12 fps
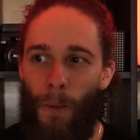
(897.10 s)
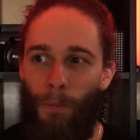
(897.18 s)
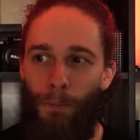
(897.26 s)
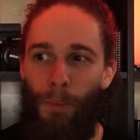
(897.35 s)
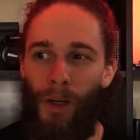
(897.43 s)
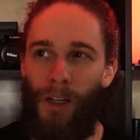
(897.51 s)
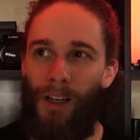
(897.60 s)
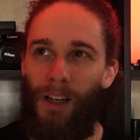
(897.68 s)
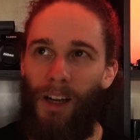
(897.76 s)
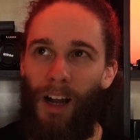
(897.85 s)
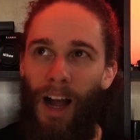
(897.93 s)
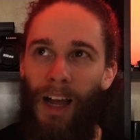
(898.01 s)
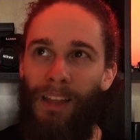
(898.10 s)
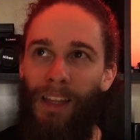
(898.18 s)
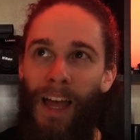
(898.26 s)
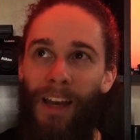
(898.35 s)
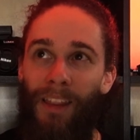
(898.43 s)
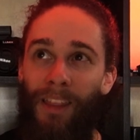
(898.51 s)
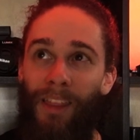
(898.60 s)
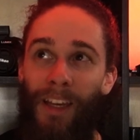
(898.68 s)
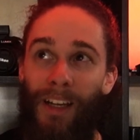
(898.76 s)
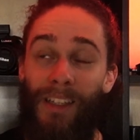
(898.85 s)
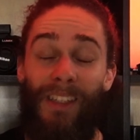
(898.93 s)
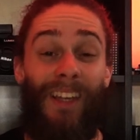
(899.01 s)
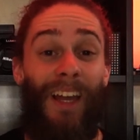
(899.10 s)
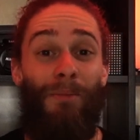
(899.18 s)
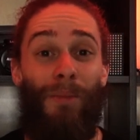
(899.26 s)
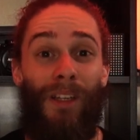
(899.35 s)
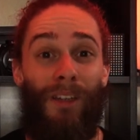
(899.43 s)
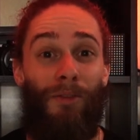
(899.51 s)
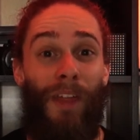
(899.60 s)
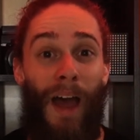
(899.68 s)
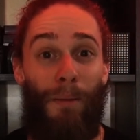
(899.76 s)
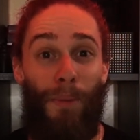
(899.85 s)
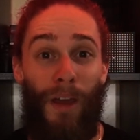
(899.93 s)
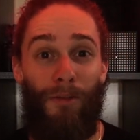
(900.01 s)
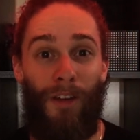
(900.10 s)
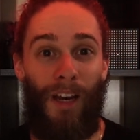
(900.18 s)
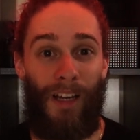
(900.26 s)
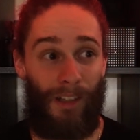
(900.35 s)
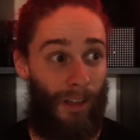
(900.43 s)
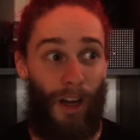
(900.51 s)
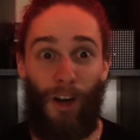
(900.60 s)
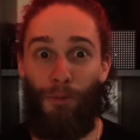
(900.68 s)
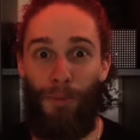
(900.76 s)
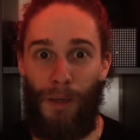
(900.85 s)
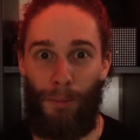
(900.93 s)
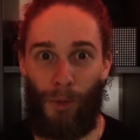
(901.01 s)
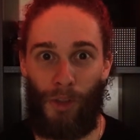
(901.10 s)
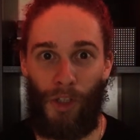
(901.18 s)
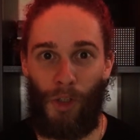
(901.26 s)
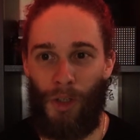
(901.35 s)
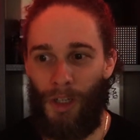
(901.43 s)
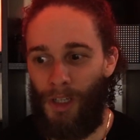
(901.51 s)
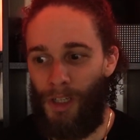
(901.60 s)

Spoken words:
but I let the excitement of that pivot, as a lot of people do,